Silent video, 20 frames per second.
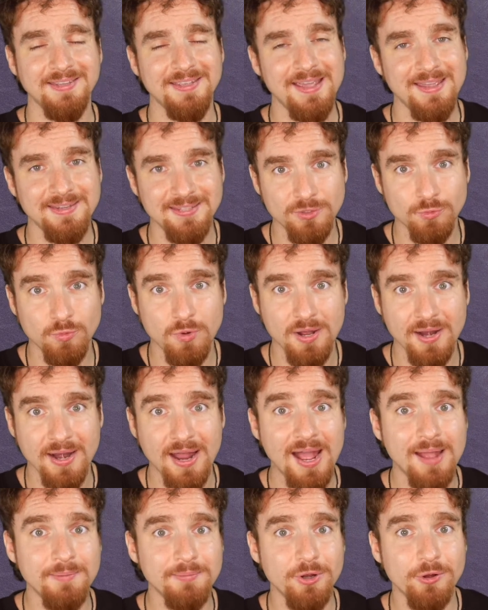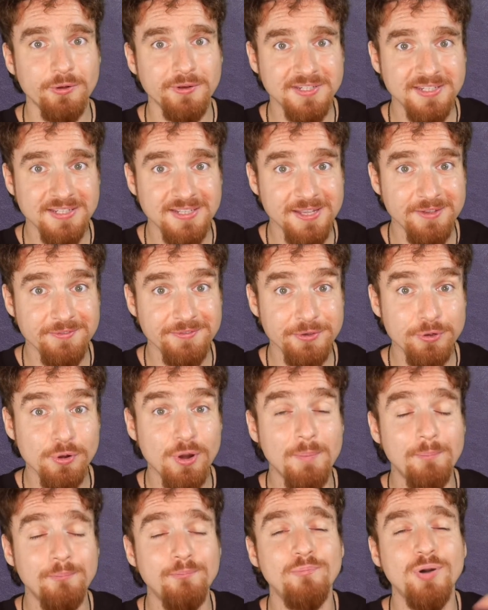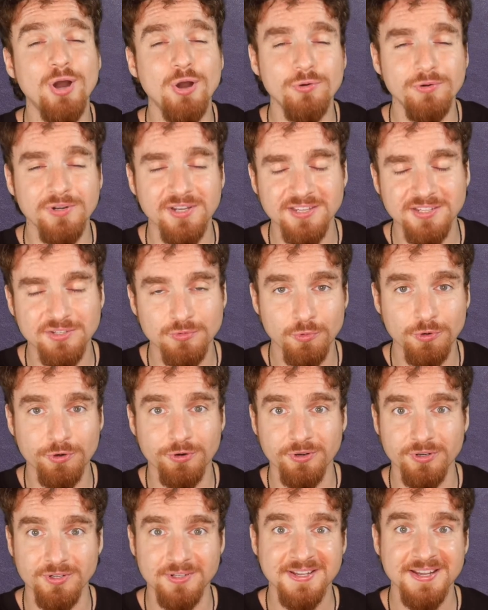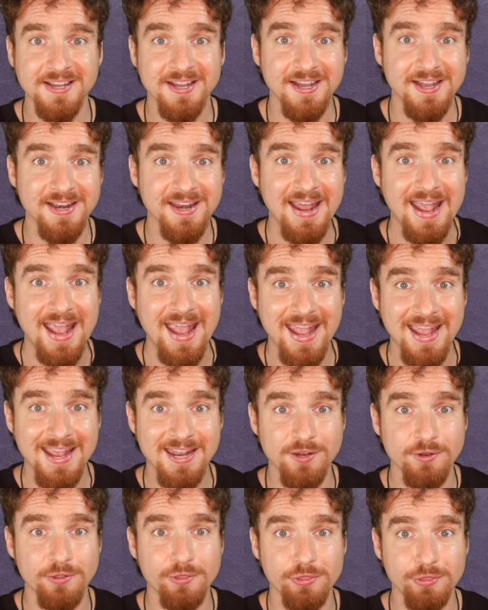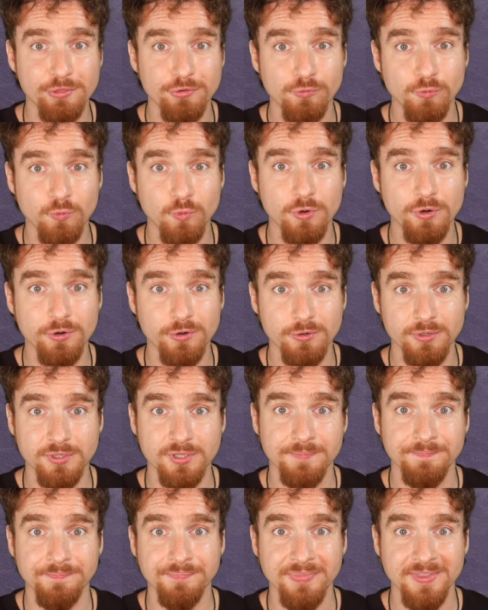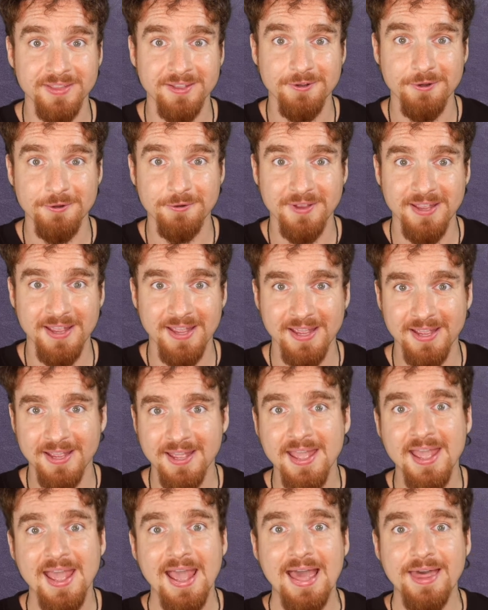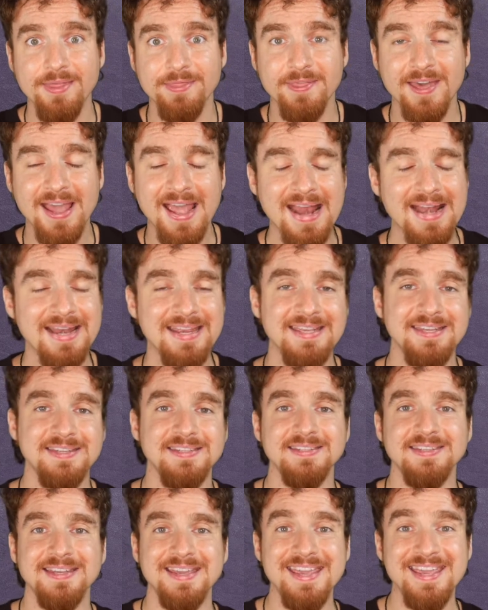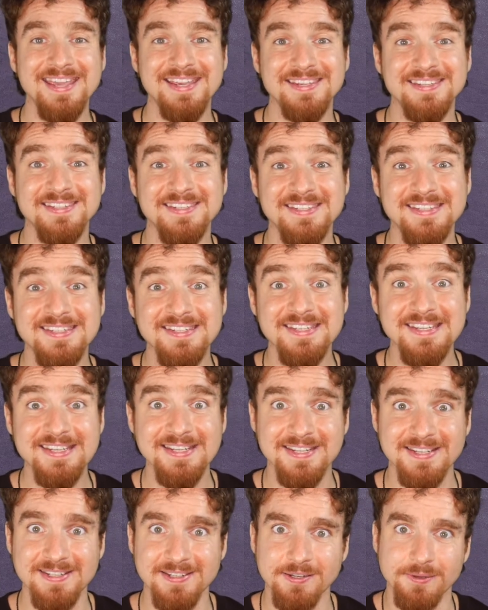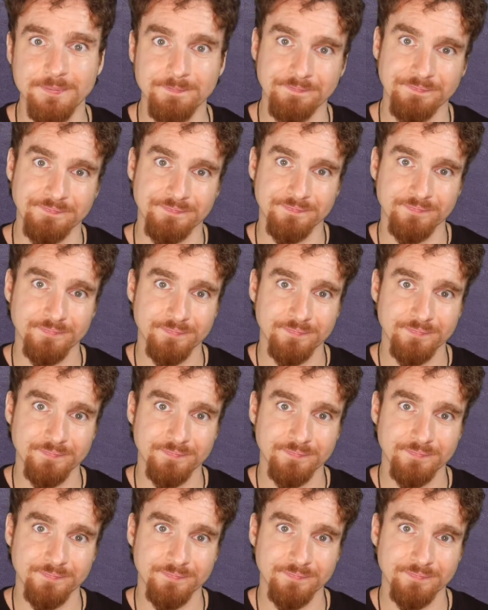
And guess what? I'm going to give you a bonus word, an 8th word, okay? And that is exceed.